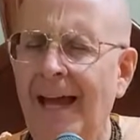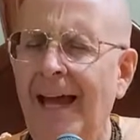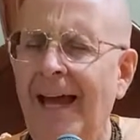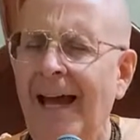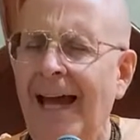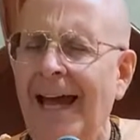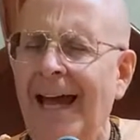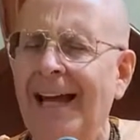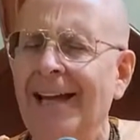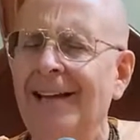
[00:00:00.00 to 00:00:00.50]

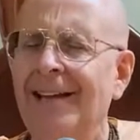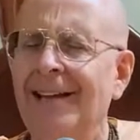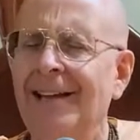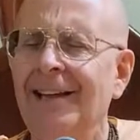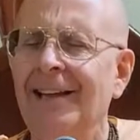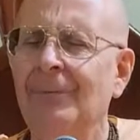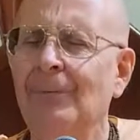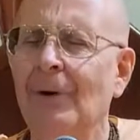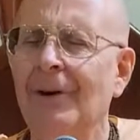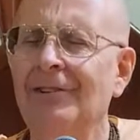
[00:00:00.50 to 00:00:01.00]
And
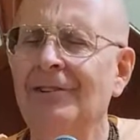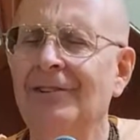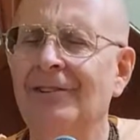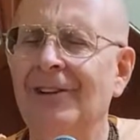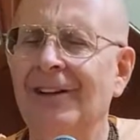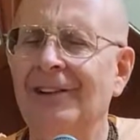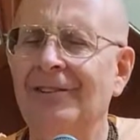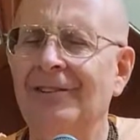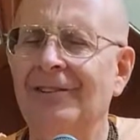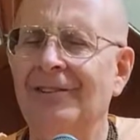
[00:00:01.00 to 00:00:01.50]
in one
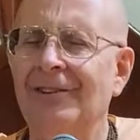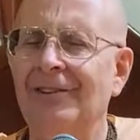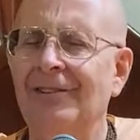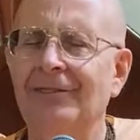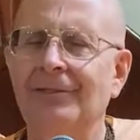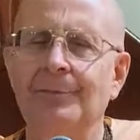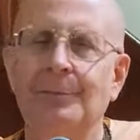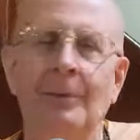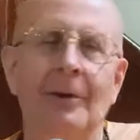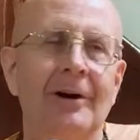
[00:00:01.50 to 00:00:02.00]
sense, this
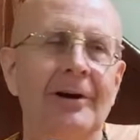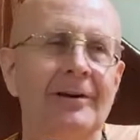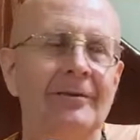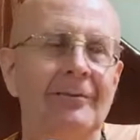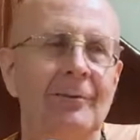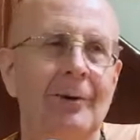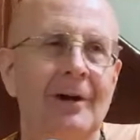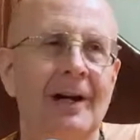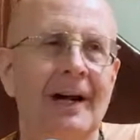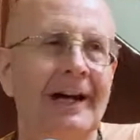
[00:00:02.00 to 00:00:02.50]
is part of
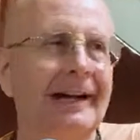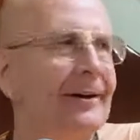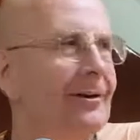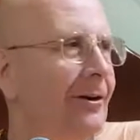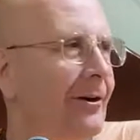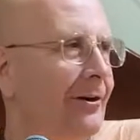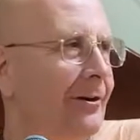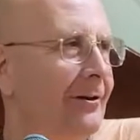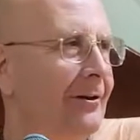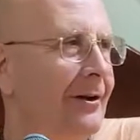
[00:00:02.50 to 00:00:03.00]
what I
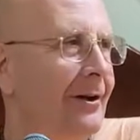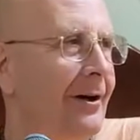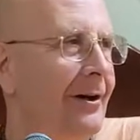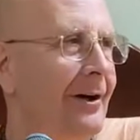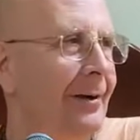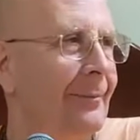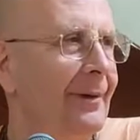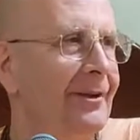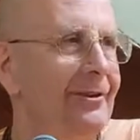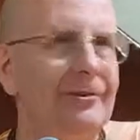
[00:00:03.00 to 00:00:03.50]
call
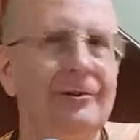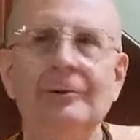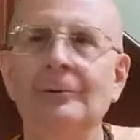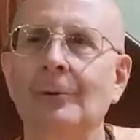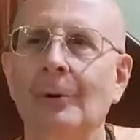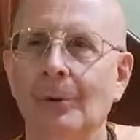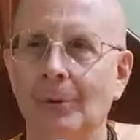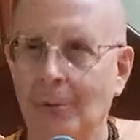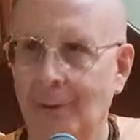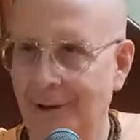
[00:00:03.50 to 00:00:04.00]
Karma
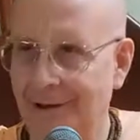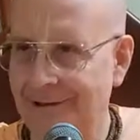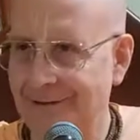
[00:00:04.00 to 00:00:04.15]
201.